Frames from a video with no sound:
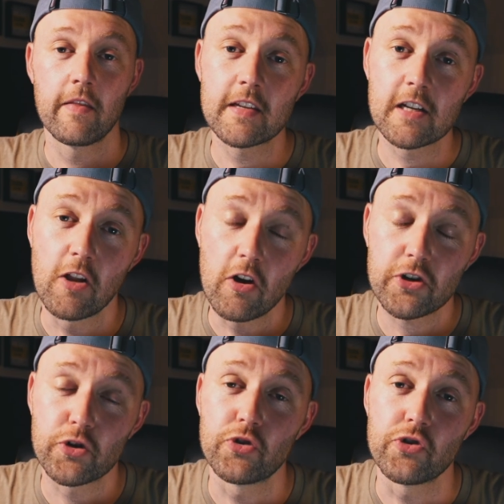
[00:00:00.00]
This
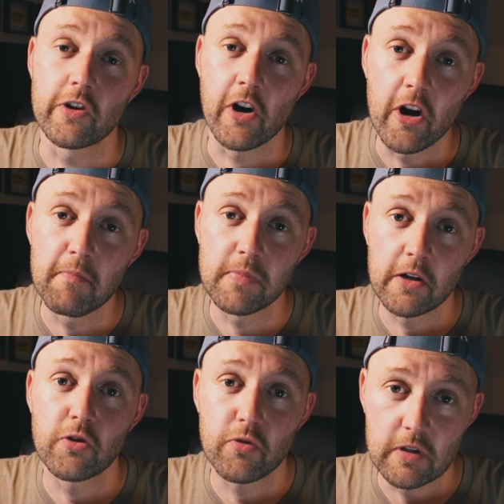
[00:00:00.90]
clock shows you your current
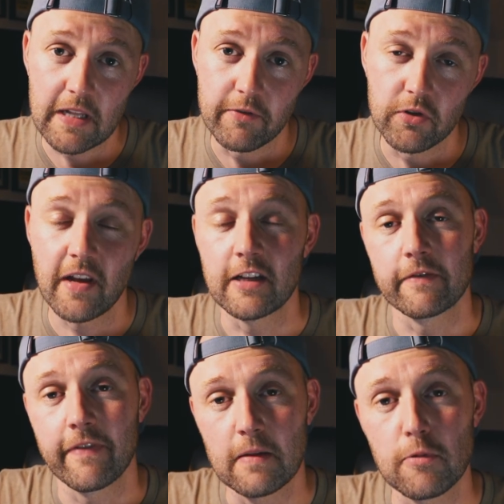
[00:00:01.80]
blood glucose levels, and
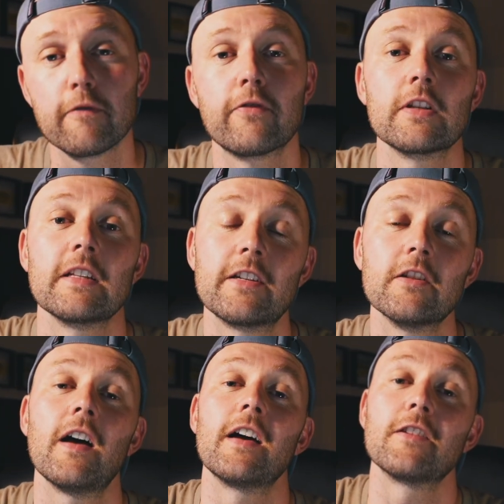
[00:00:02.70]
it's available for as
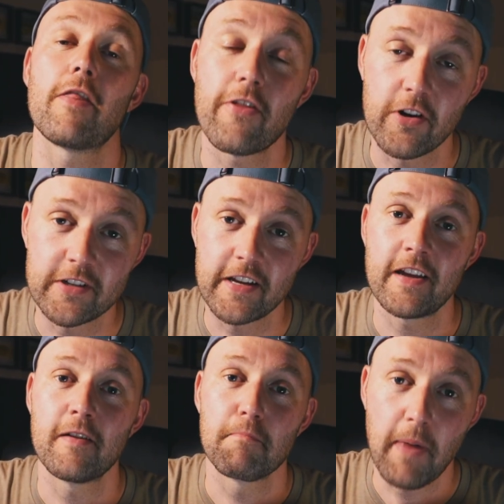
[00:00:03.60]
little as
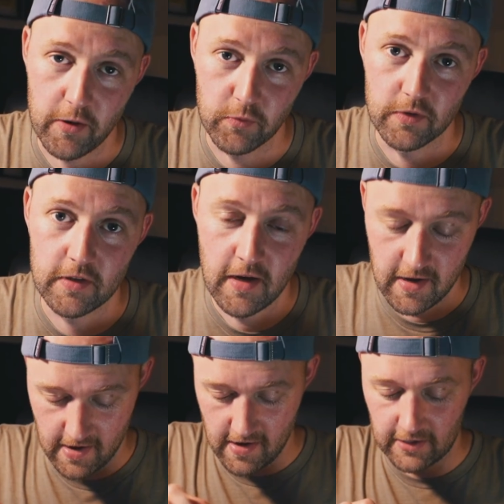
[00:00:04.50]
£30. It's
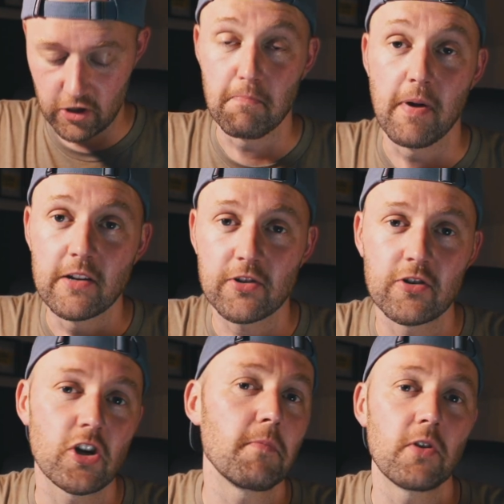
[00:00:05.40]
got buttons
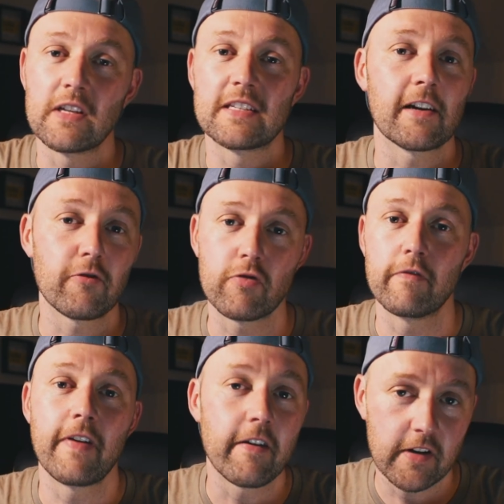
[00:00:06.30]
on top. You can cycle through
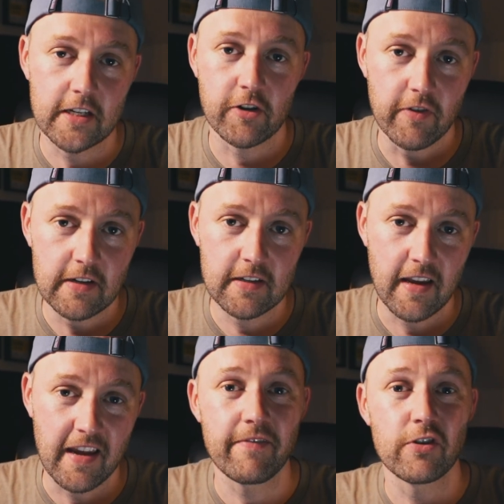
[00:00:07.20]
the various screens.
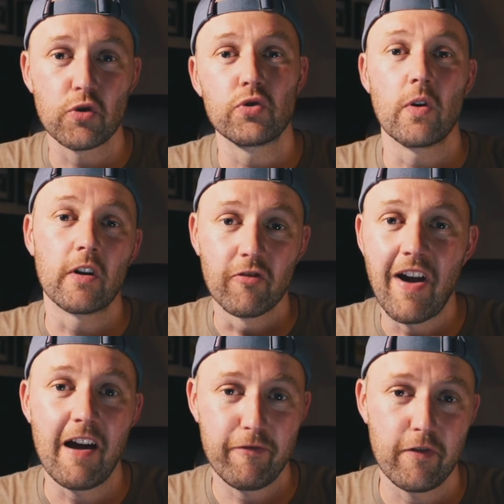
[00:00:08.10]
It even shows you a
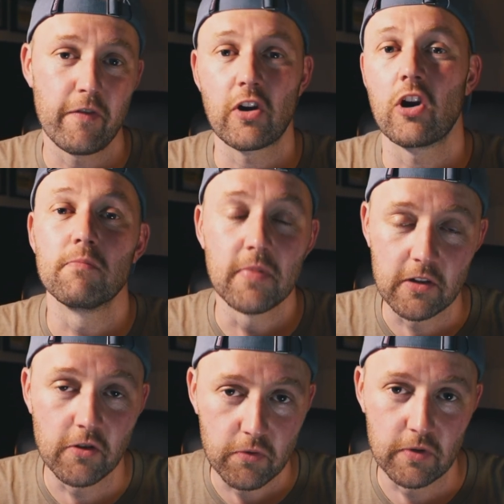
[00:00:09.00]
graph of your current
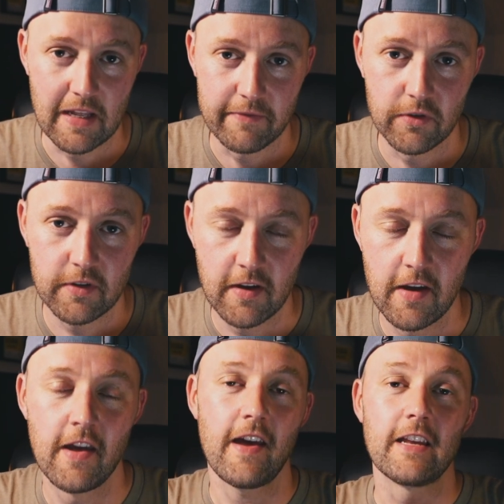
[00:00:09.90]
blood glucose levels.
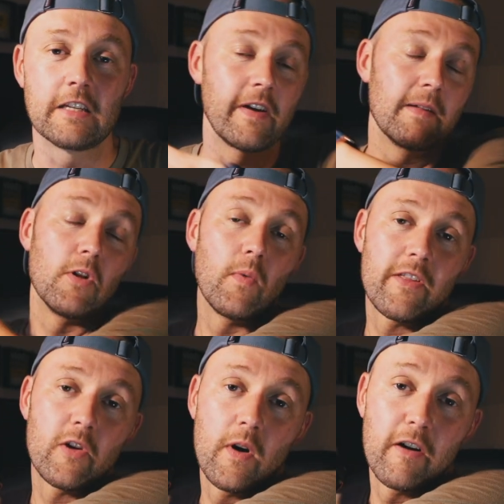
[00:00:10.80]
It's available
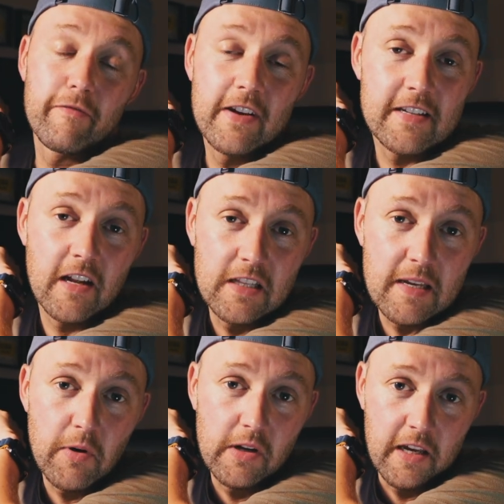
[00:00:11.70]
whether you wear a Freestyle
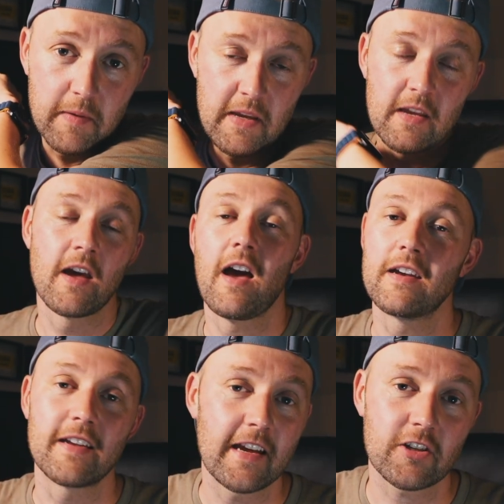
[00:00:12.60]
Libre like me,
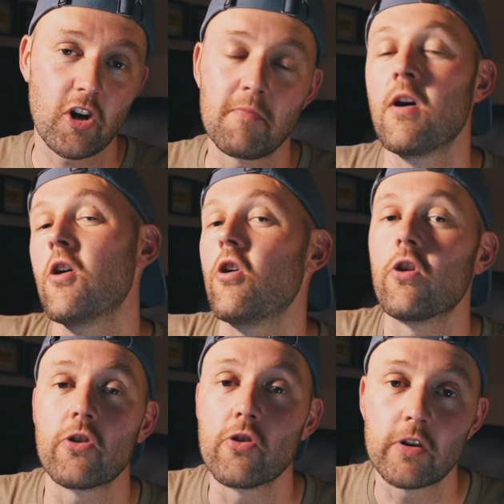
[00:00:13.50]
a Dexcom,
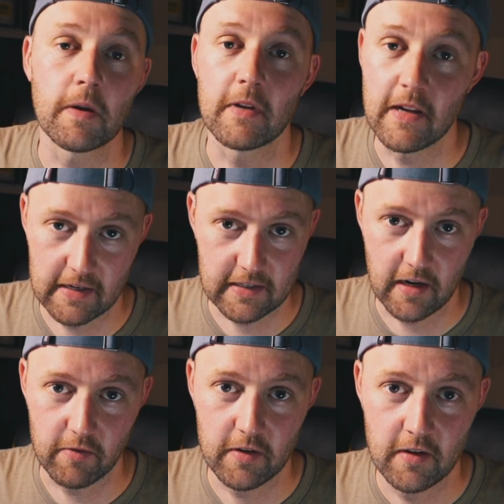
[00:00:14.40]
or you're hooked up to
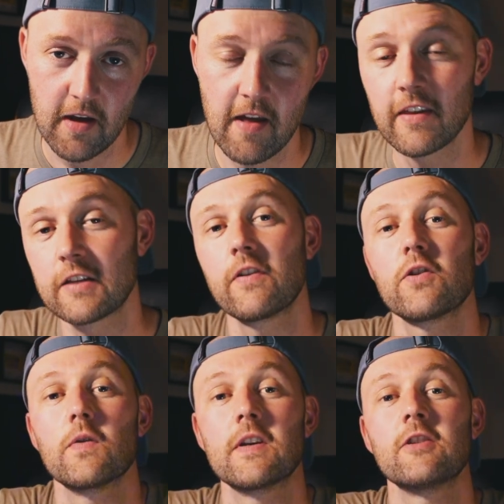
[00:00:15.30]
Nightscout. This
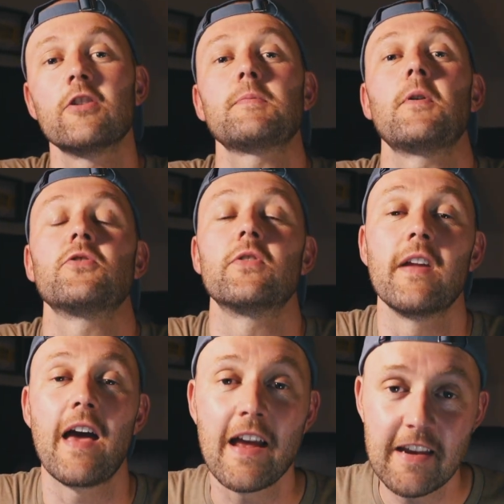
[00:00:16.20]
video is not sponsored
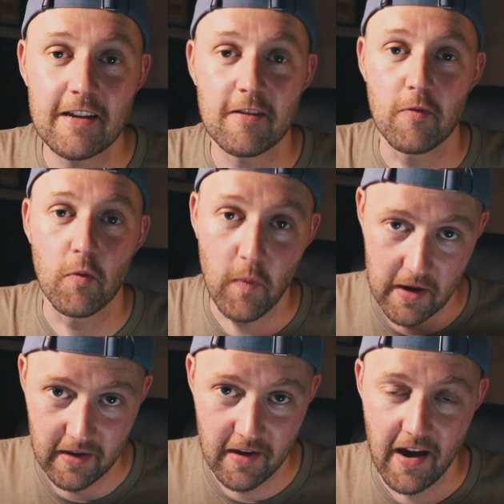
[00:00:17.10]
in any
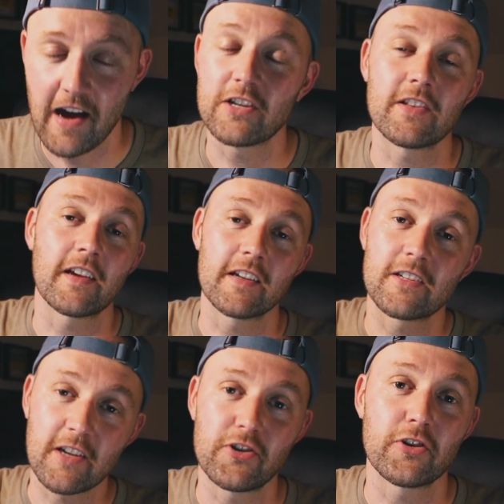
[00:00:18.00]
way. I just think it's
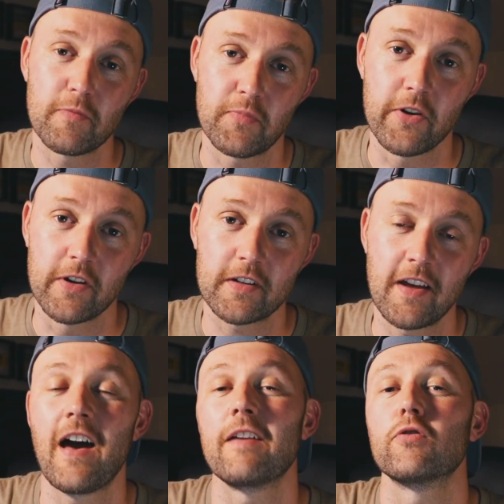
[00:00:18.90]
such a good
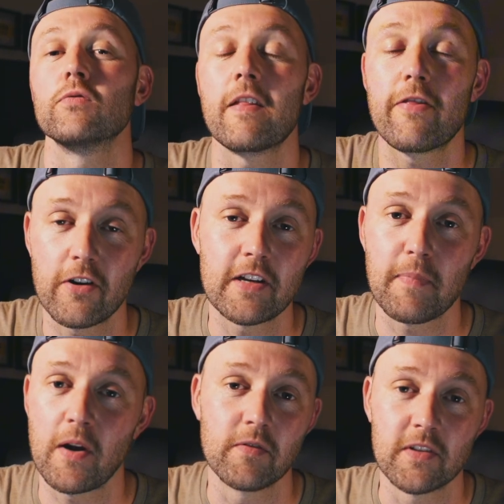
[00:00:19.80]
product, and for only
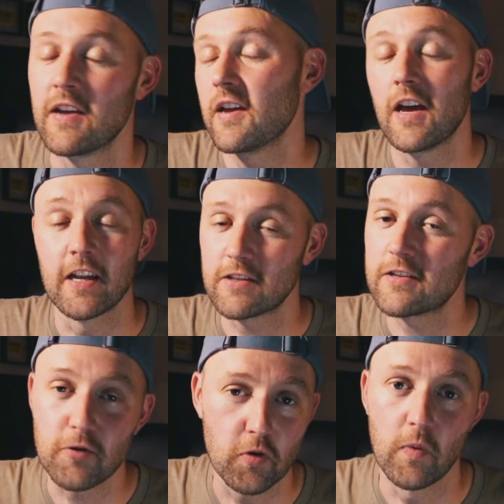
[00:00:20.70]
£30, it's
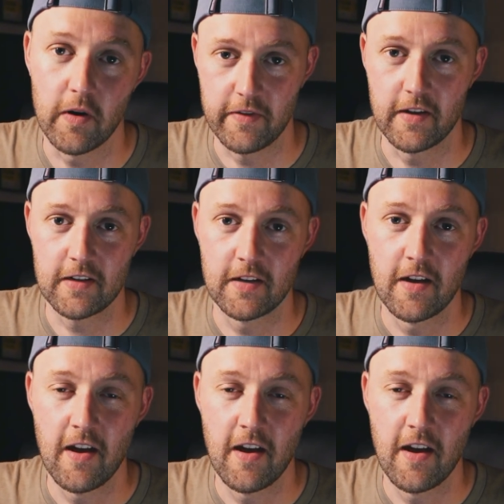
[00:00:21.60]
so worth it.